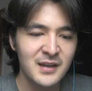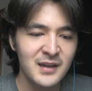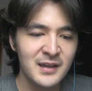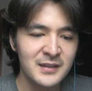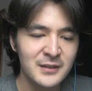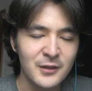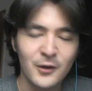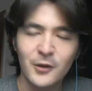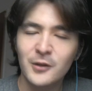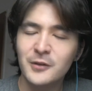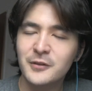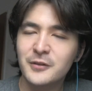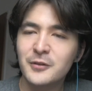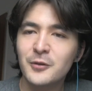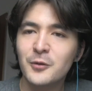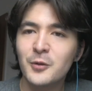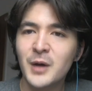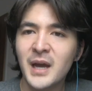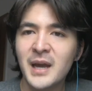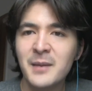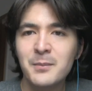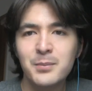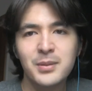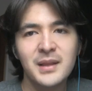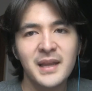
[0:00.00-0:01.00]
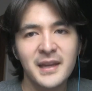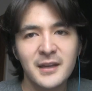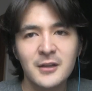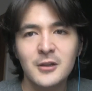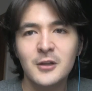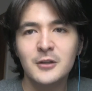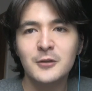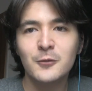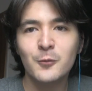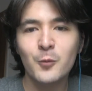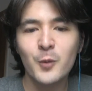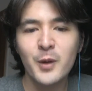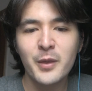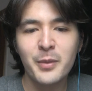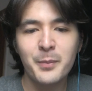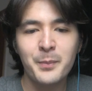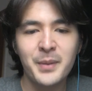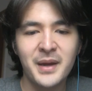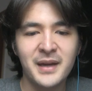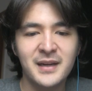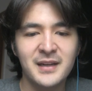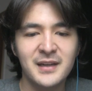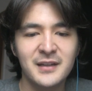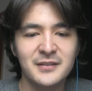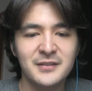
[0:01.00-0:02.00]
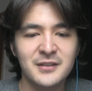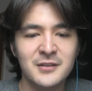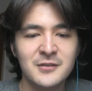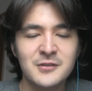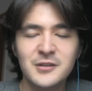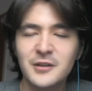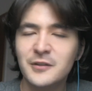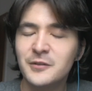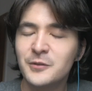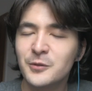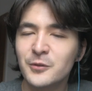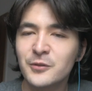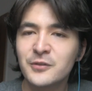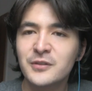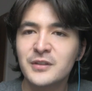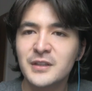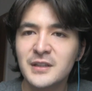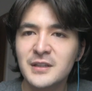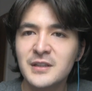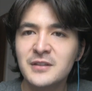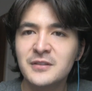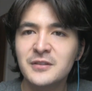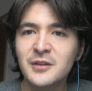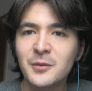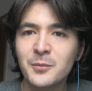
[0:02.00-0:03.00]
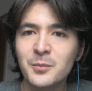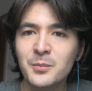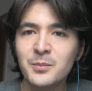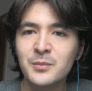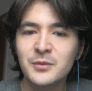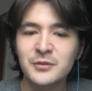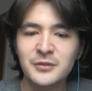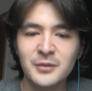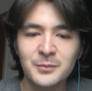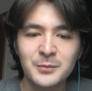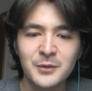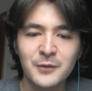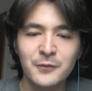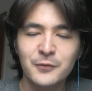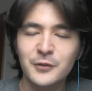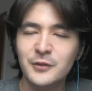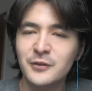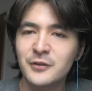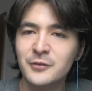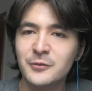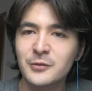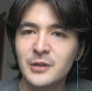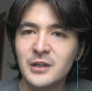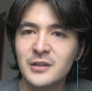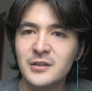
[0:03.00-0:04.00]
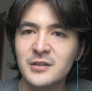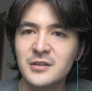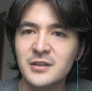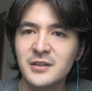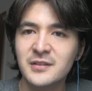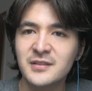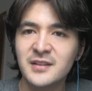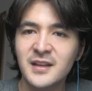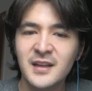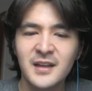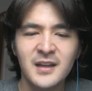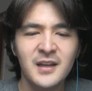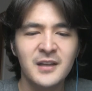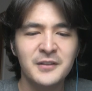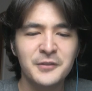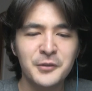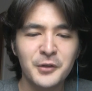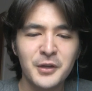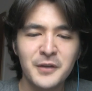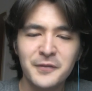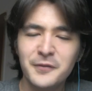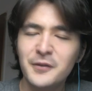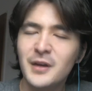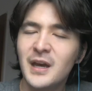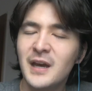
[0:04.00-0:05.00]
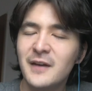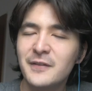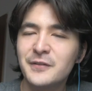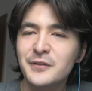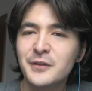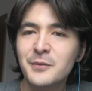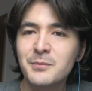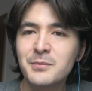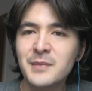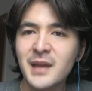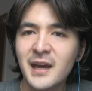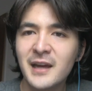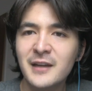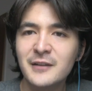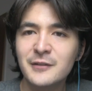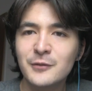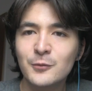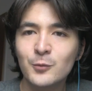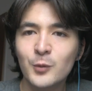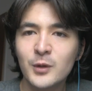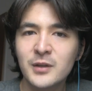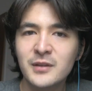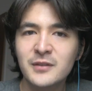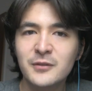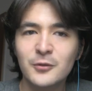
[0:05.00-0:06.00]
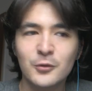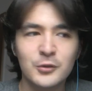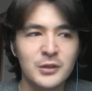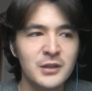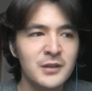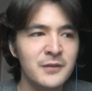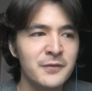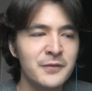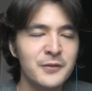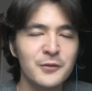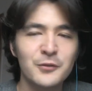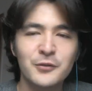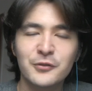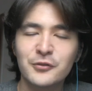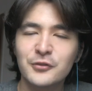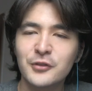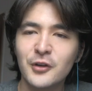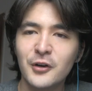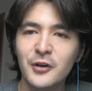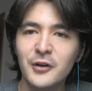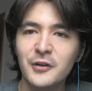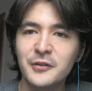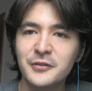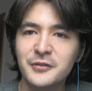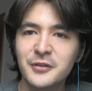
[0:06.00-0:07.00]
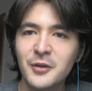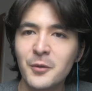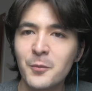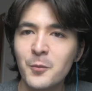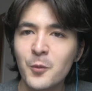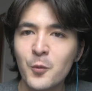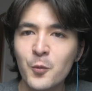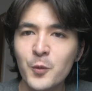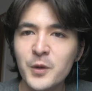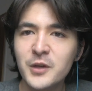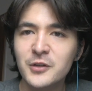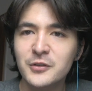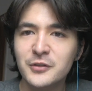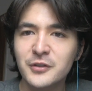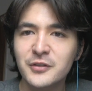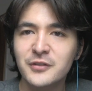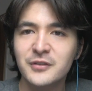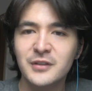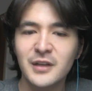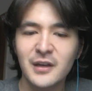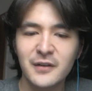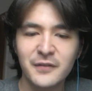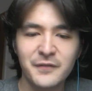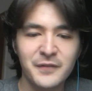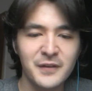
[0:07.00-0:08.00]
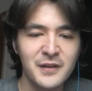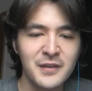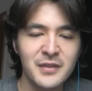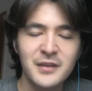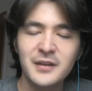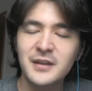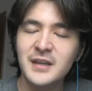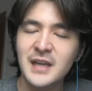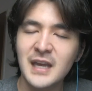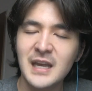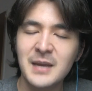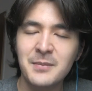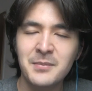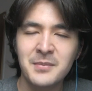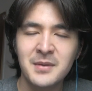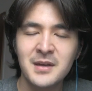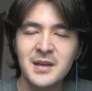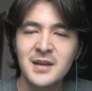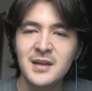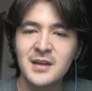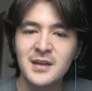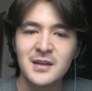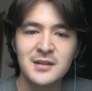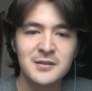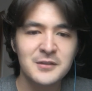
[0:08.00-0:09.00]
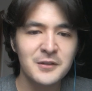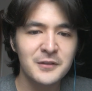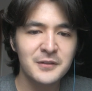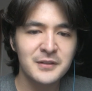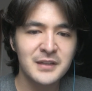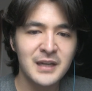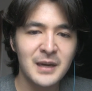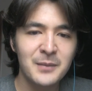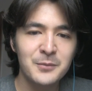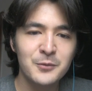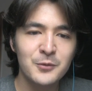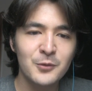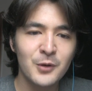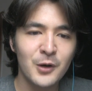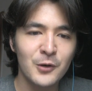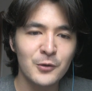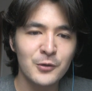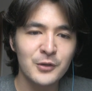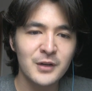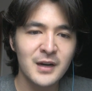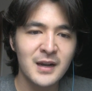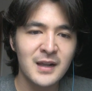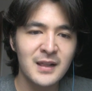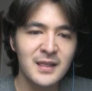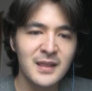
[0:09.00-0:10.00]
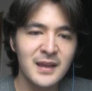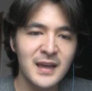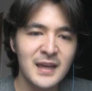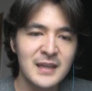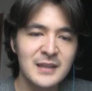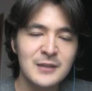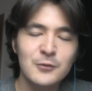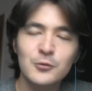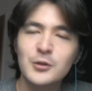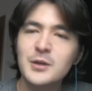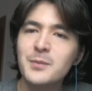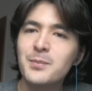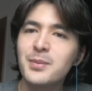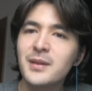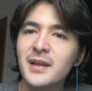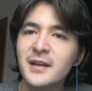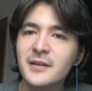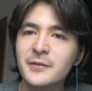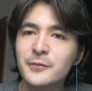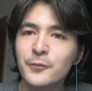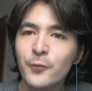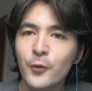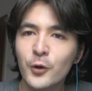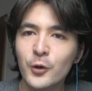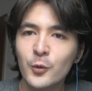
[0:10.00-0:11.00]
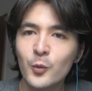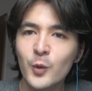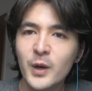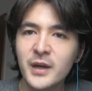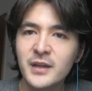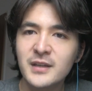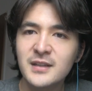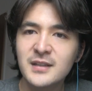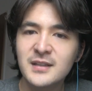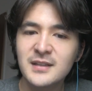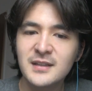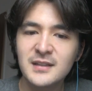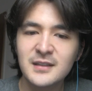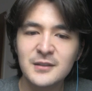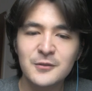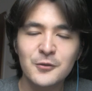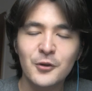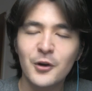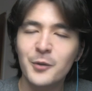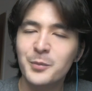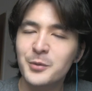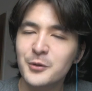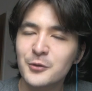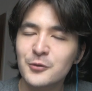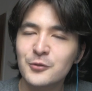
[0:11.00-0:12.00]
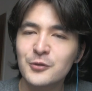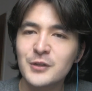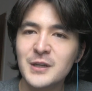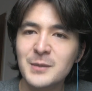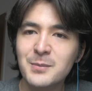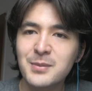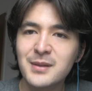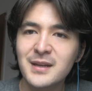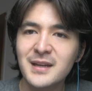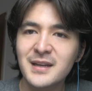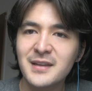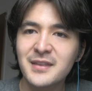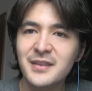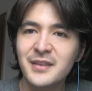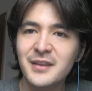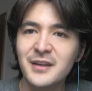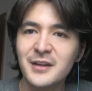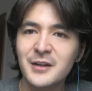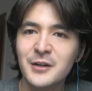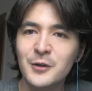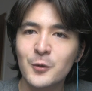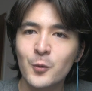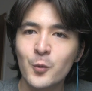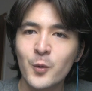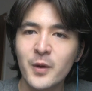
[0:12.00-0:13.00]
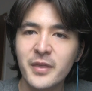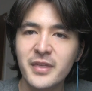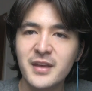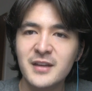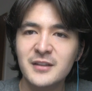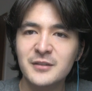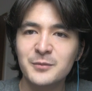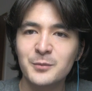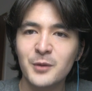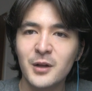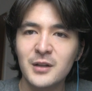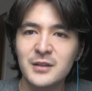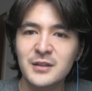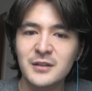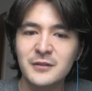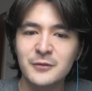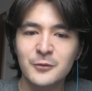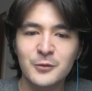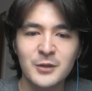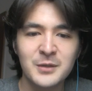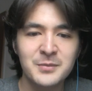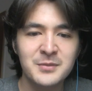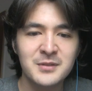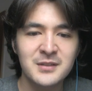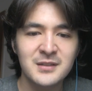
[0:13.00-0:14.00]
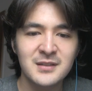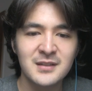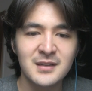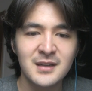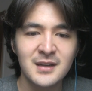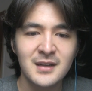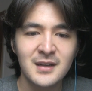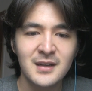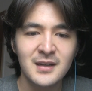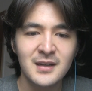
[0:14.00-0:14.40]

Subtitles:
And also, I'm playing a lot with Pekkas and just to see some different strategies. So if you have some nice wins or if you saw some weird stuff in the game, just come to our clan replays for YT, drop your replay there with a small description.